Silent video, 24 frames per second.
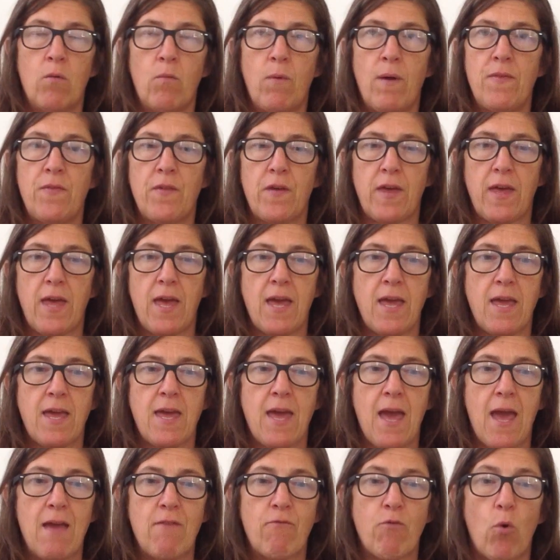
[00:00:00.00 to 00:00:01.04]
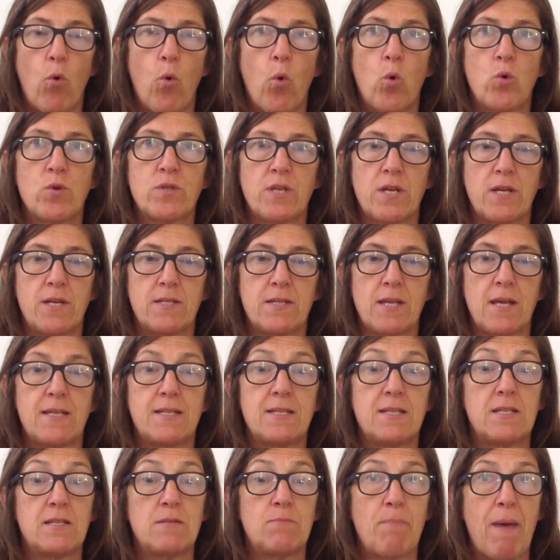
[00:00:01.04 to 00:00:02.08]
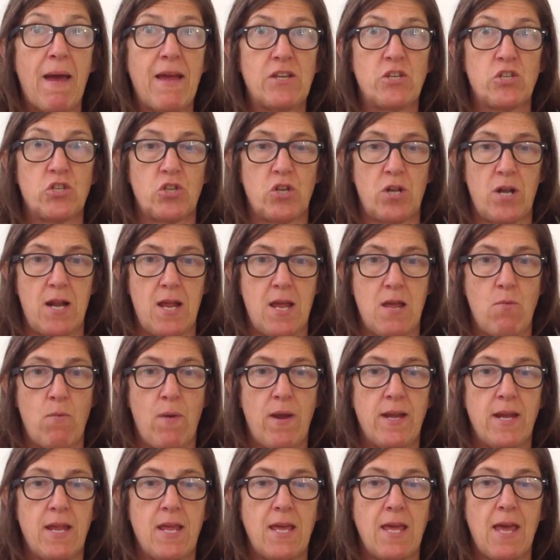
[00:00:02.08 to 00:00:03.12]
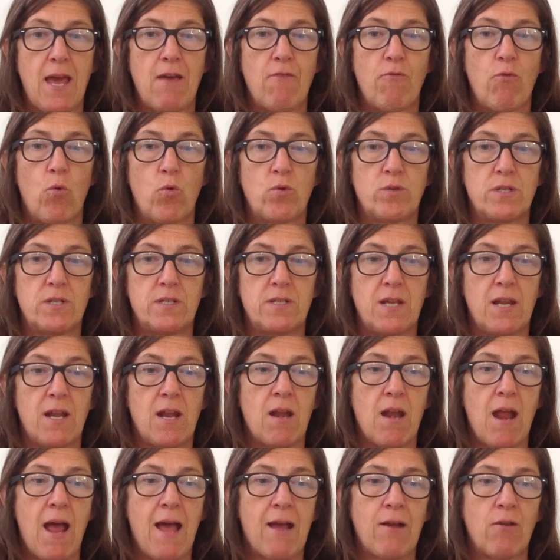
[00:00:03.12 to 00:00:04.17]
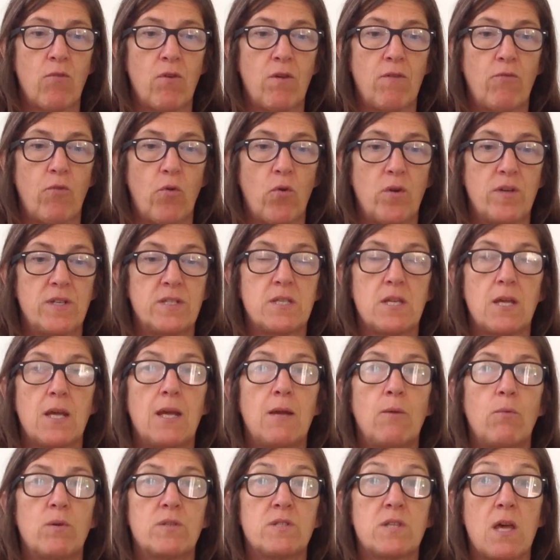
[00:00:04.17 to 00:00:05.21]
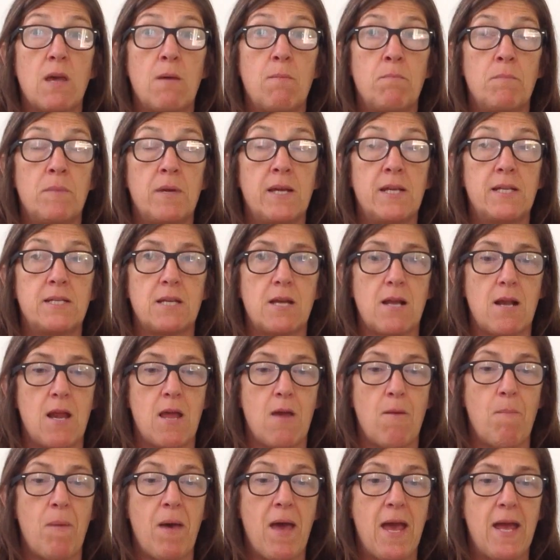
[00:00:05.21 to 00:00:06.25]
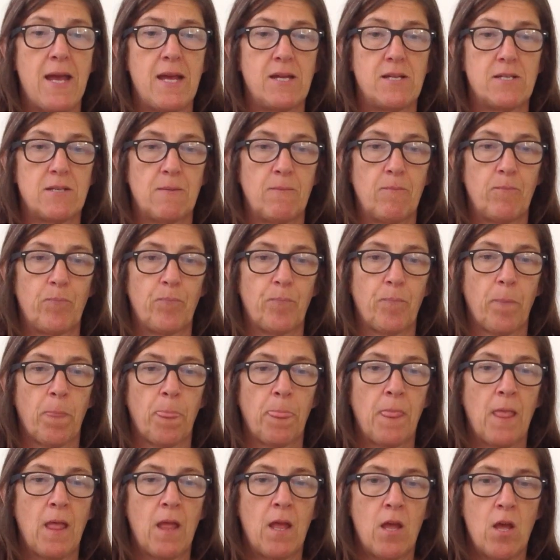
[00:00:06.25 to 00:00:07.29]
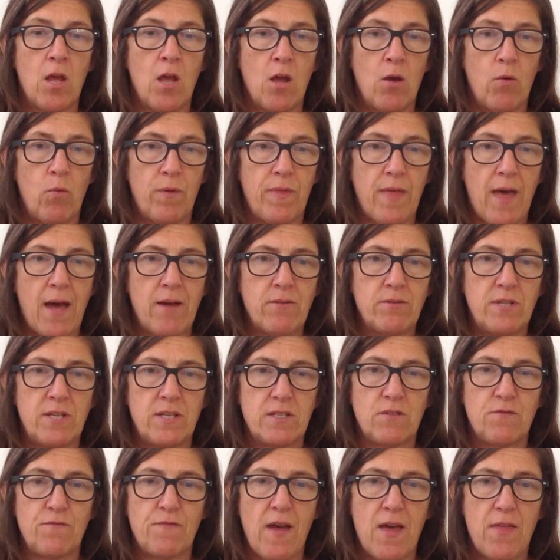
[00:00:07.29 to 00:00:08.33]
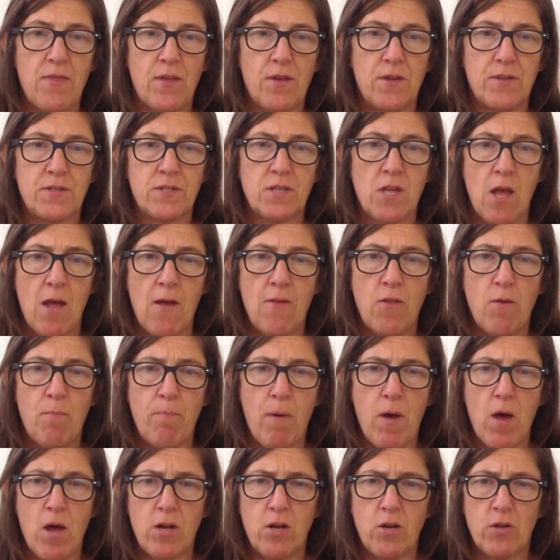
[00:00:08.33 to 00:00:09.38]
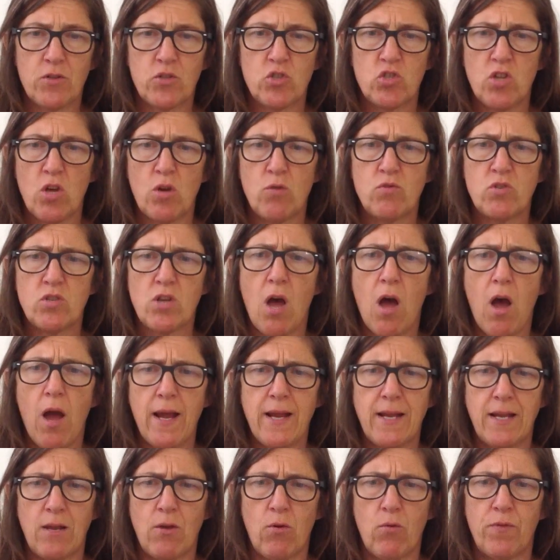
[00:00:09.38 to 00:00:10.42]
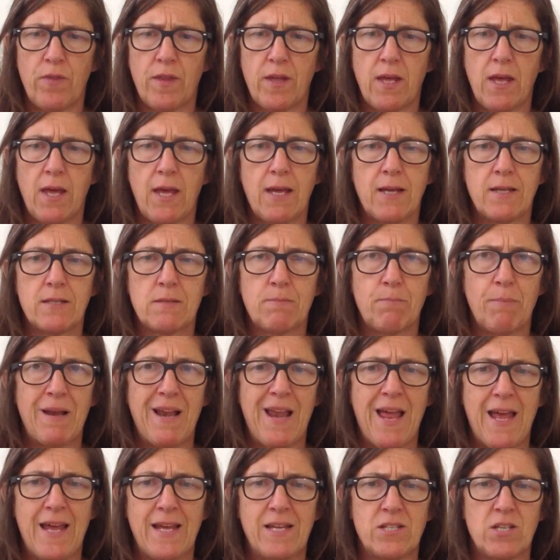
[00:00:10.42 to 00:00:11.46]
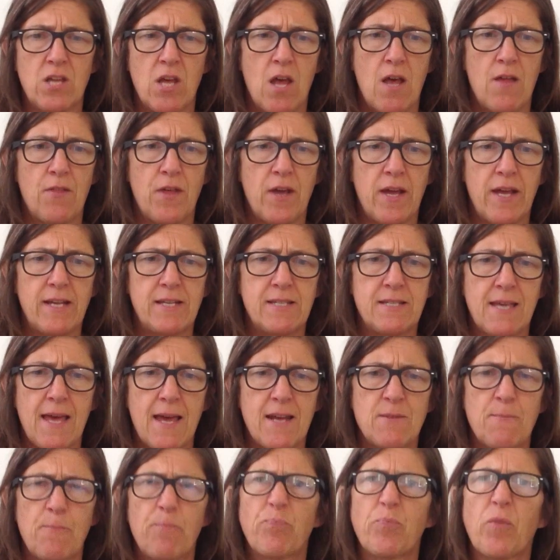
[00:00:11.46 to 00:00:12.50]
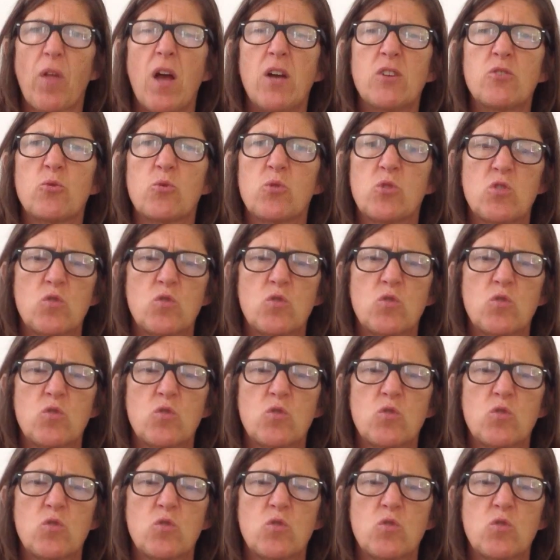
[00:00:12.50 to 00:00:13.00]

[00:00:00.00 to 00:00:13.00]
When the king gave orders, especially when he gave orders in an angry voice, he was immediately obeyed. Without its feathers, the bird looked so tiny on the king's plate that he said, "I shall